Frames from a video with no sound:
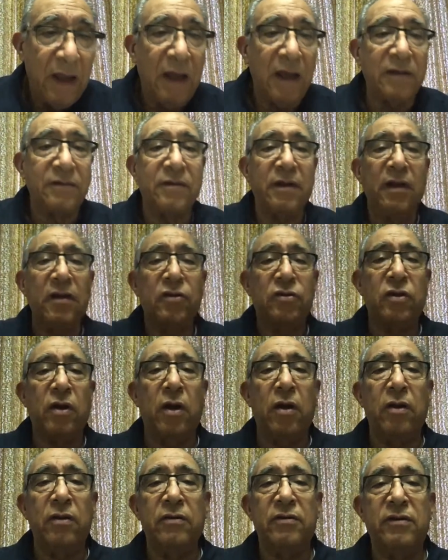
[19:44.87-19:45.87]
as St.
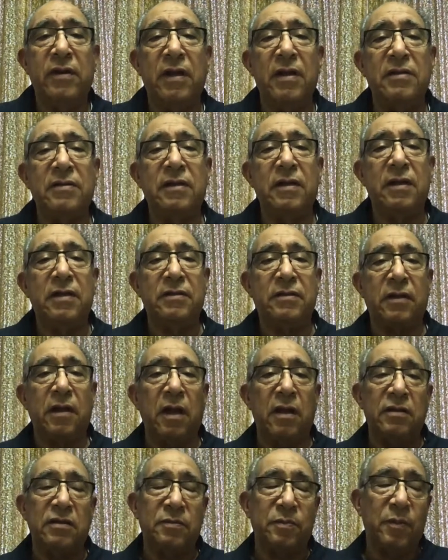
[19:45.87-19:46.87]
John says in his
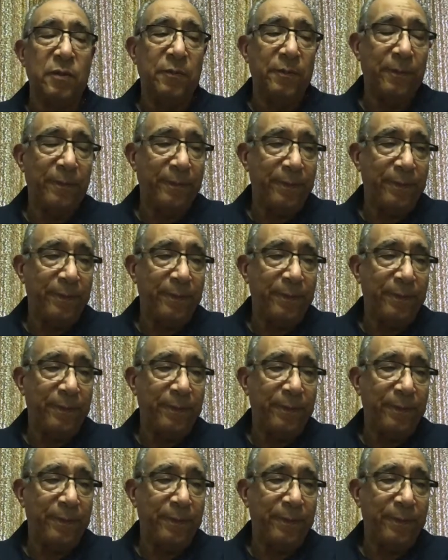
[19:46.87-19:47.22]
gospel.